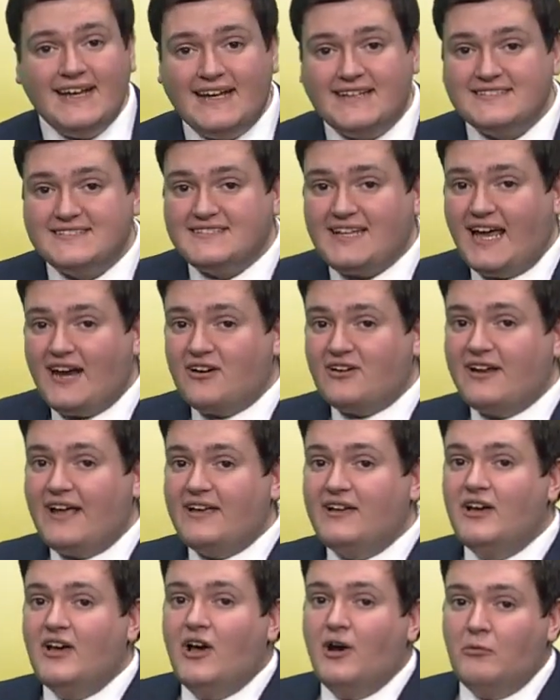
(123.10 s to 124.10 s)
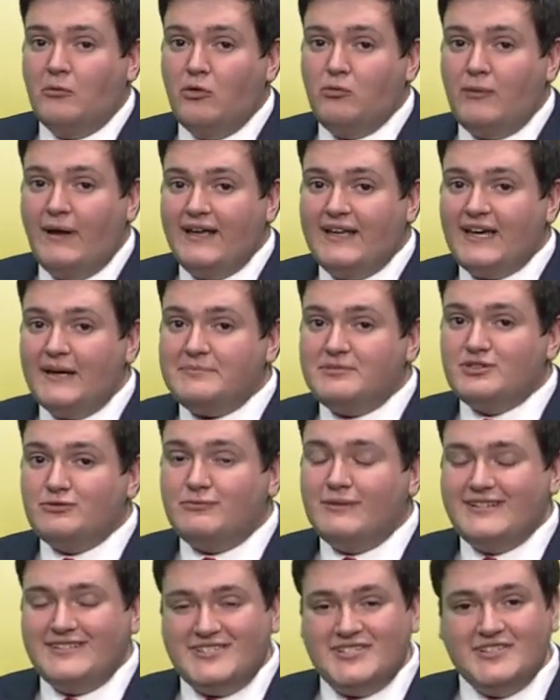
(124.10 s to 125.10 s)
on Saturday. We'll wake up to
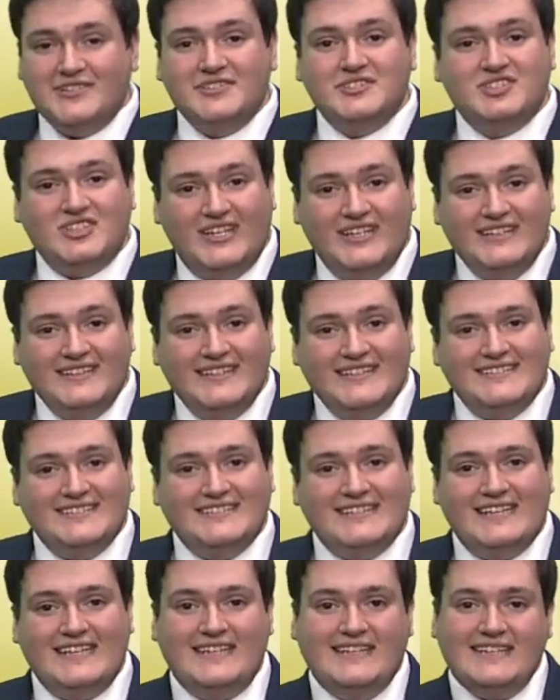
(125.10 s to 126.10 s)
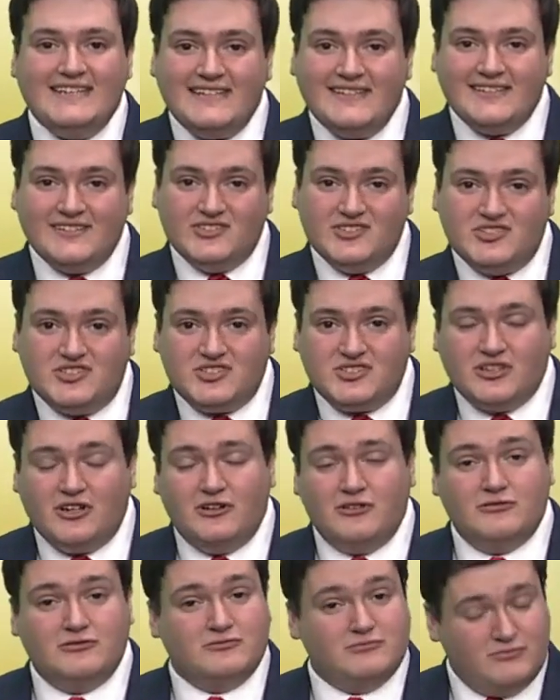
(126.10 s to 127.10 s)
wind chills in the teens,
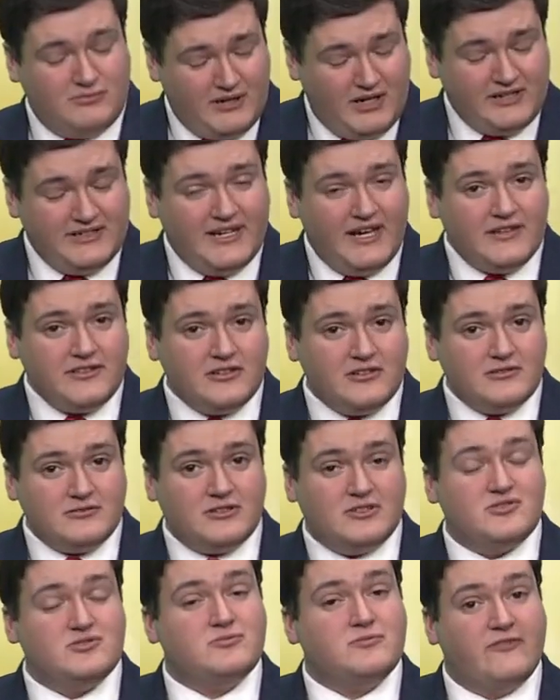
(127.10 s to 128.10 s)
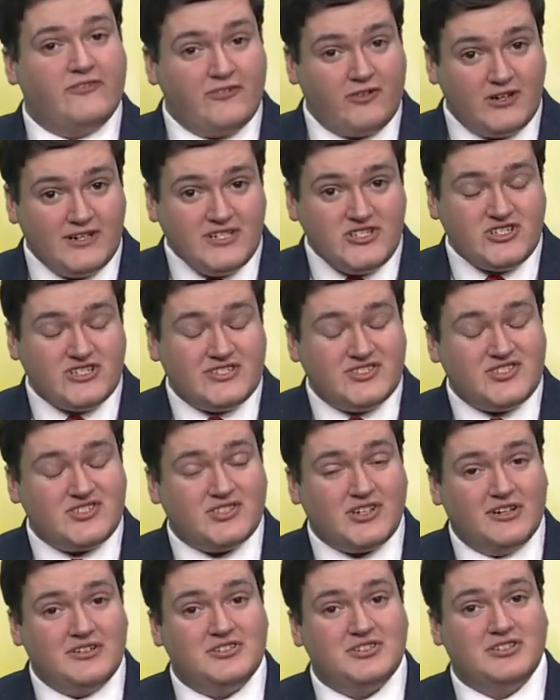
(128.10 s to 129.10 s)
so another frigid
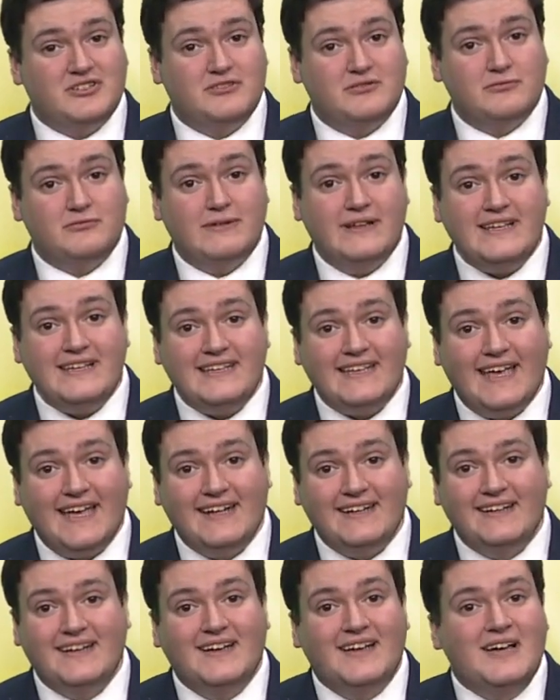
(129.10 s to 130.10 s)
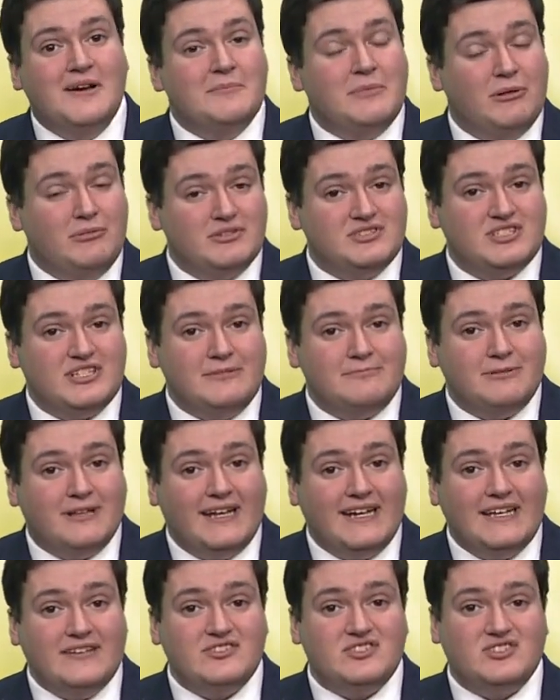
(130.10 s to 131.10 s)
start to the weekend, but we'll see
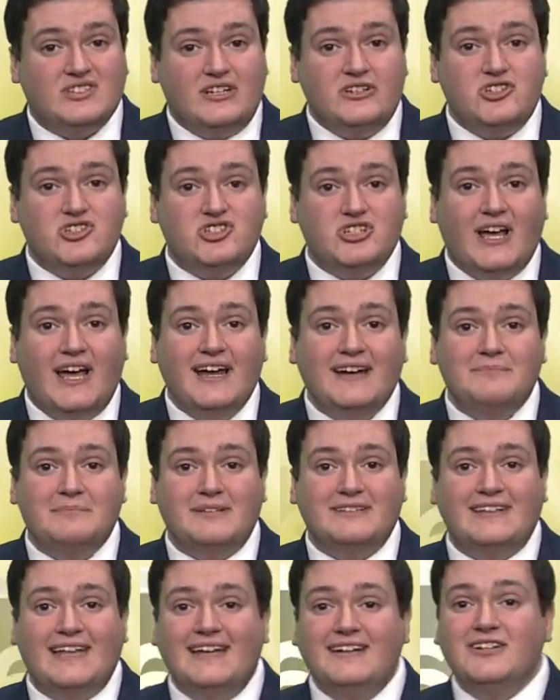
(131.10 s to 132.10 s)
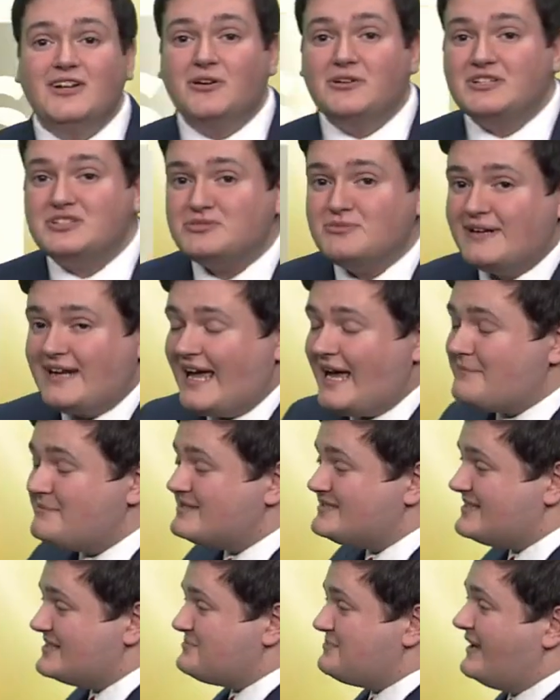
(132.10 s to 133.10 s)
plenty of sunshine. But then notice what
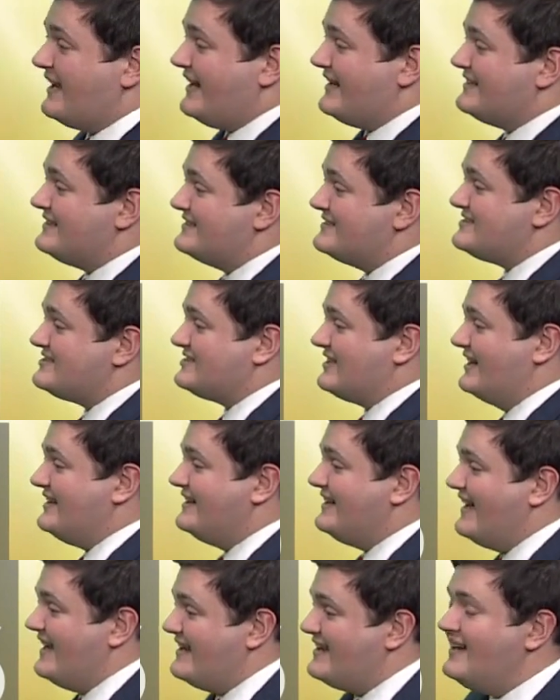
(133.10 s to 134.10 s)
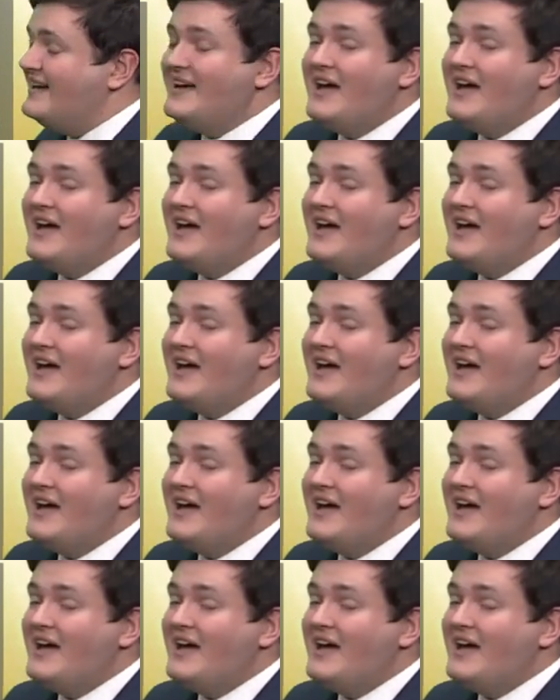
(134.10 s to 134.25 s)
happens as we head into Sunday,